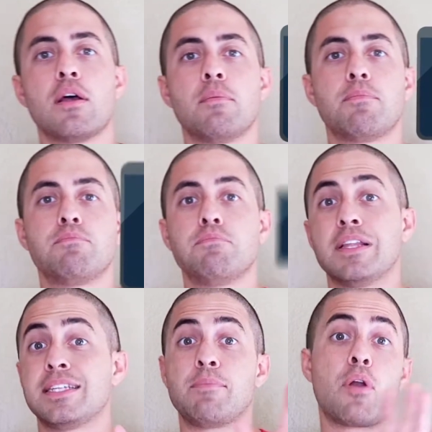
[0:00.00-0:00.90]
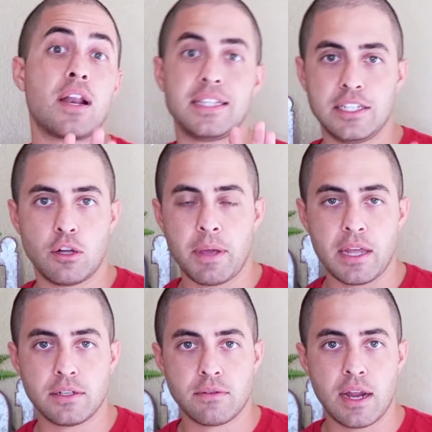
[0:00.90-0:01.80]
on a, let's say, product detail
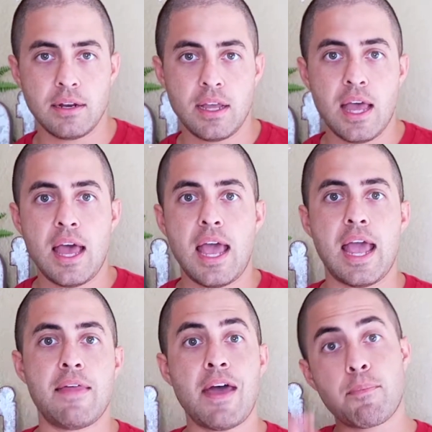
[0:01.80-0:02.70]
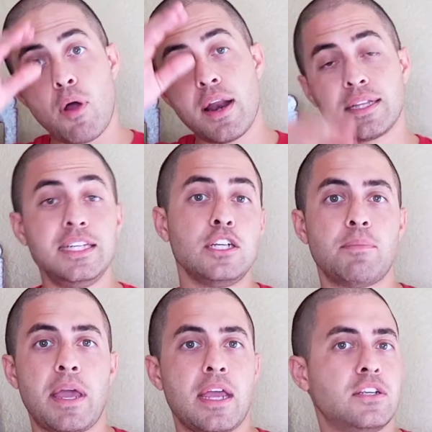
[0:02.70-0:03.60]
page, right? And that product
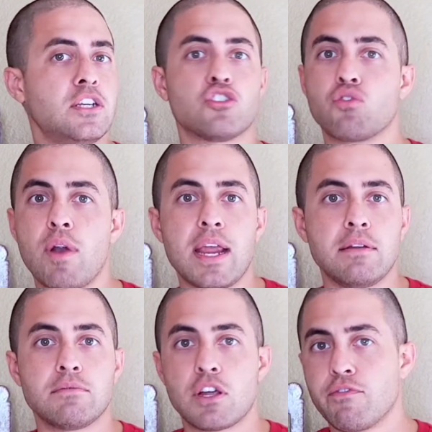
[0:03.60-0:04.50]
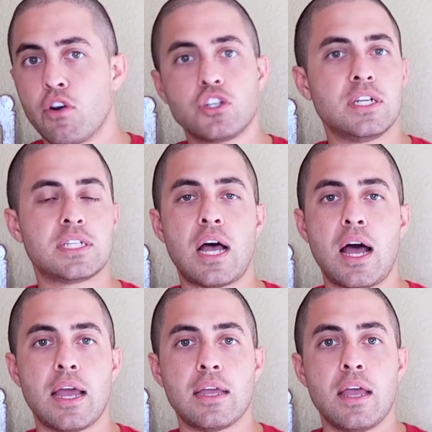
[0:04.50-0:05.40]
detail page is great, conversion is
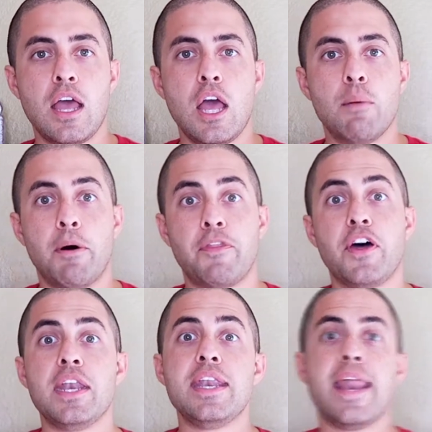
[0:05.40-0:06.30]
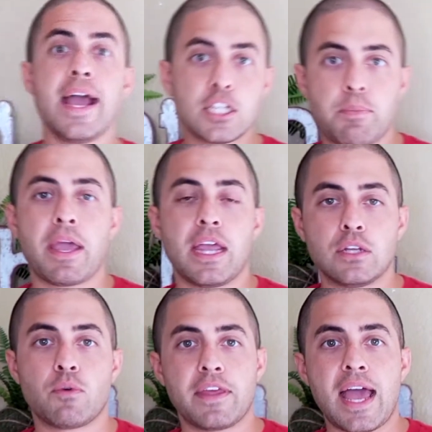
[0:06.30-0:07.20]
high. But the next
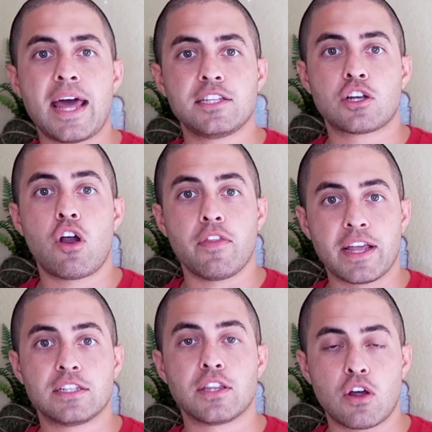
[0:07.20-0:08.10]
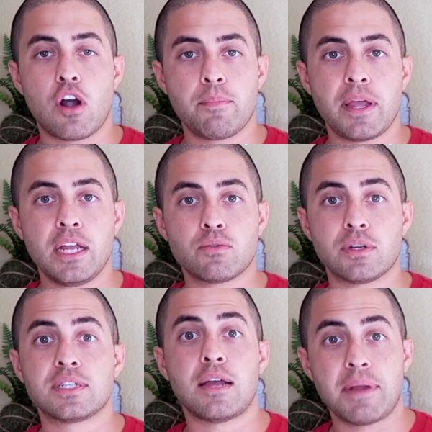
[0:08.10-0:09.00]
page, when they add it to cart, they get to the cart page where
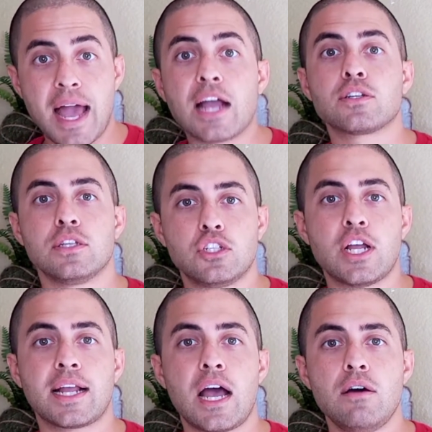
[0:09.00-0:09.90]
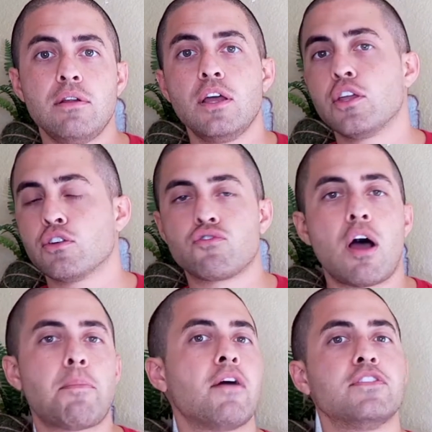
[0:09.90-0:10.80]
it's time to actually check out, your
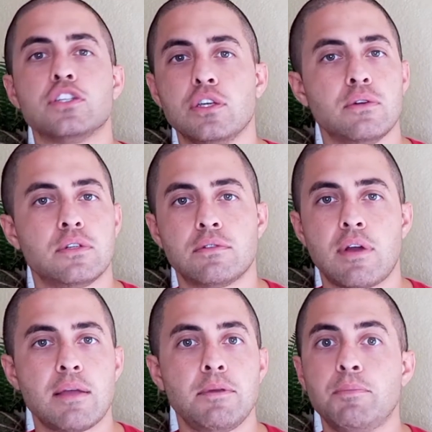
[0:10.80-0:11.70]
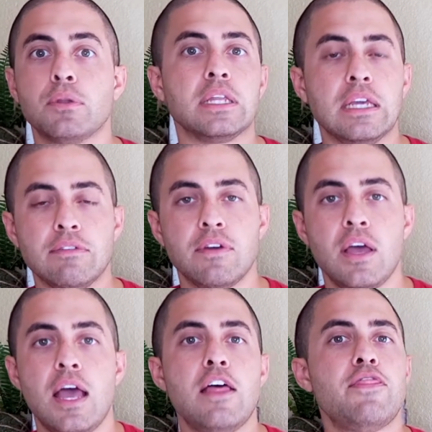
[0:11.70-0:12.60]
drop off is huge, right? People leave.
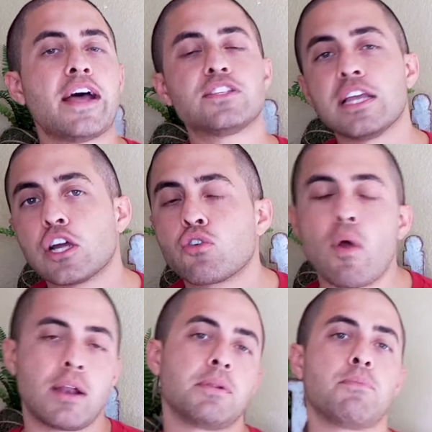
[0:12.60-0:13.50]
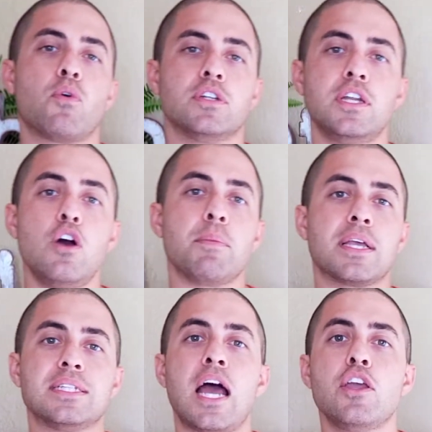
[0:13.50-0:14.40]
That's incredibly important to know
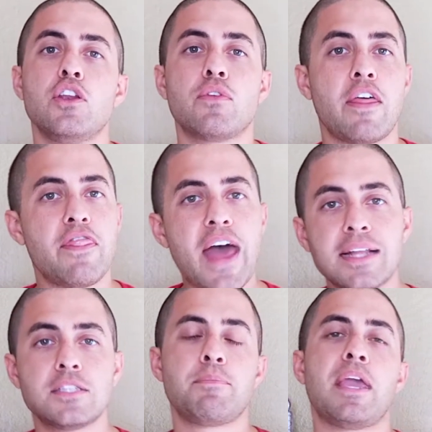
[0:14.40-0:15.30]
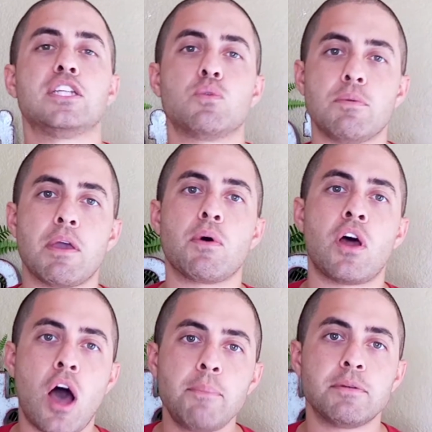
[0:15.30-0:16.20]
because now you know that that's the page that we may
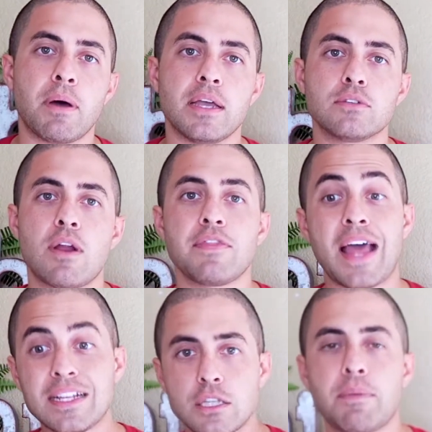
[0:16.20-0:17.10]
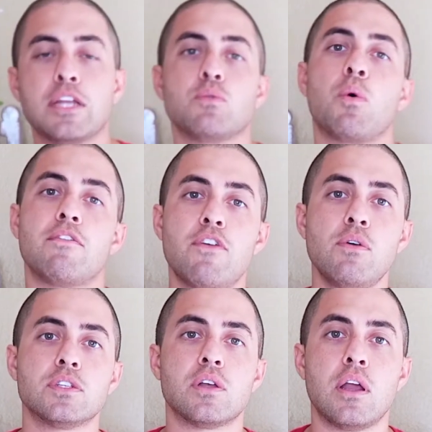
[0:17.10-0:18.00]
want to optimize, right? That's the page we want to
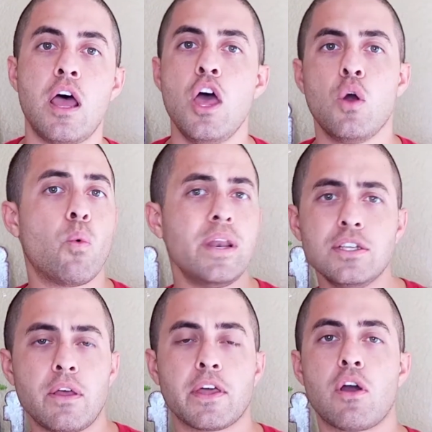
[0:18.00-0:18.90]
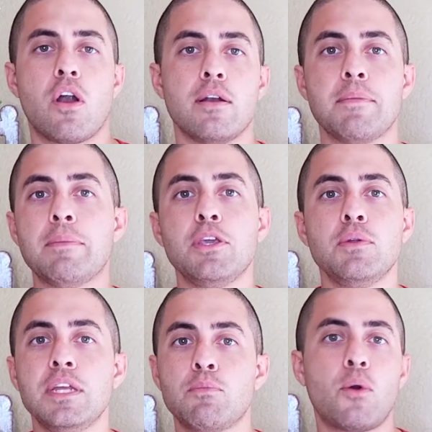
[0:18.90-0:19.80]
focus on. What is on the cart? Maybe
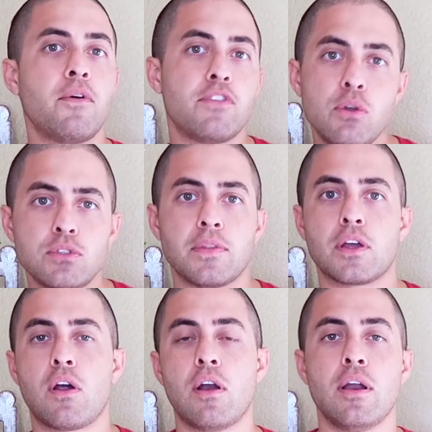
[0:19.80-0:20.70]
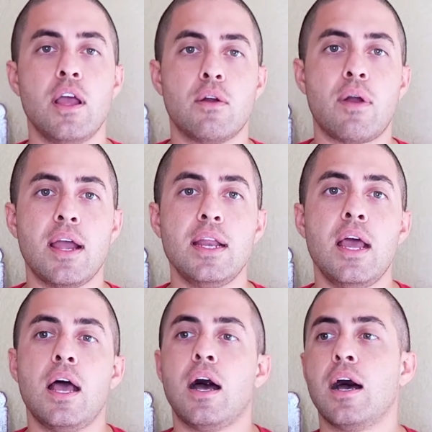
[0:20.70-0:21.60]
you need more reviews on the cart,
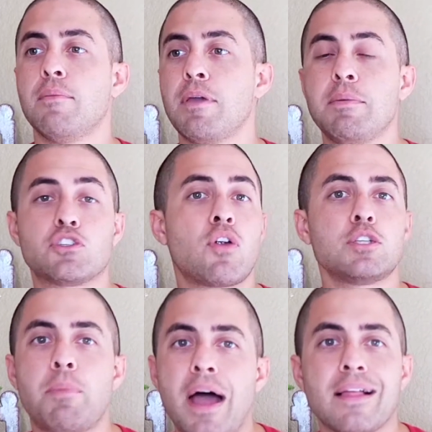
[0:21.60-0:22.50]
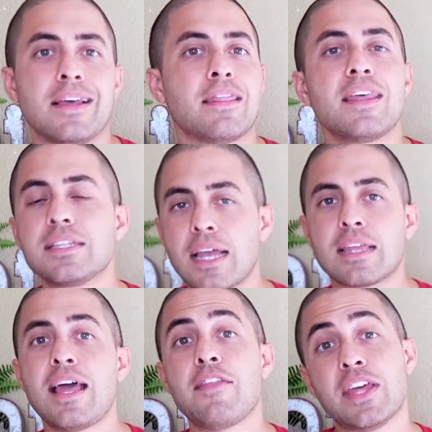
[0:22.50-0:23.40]
right? Maybe Trustpilot, things
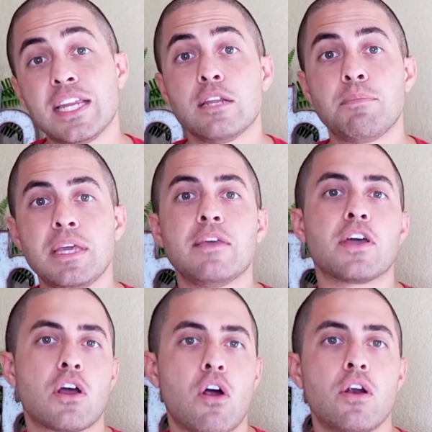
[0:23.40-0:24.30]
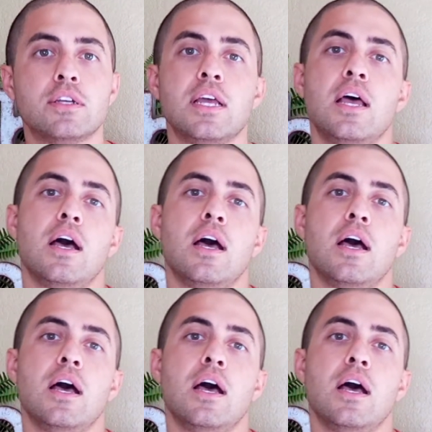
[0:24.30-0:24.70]
like that need to be in the cart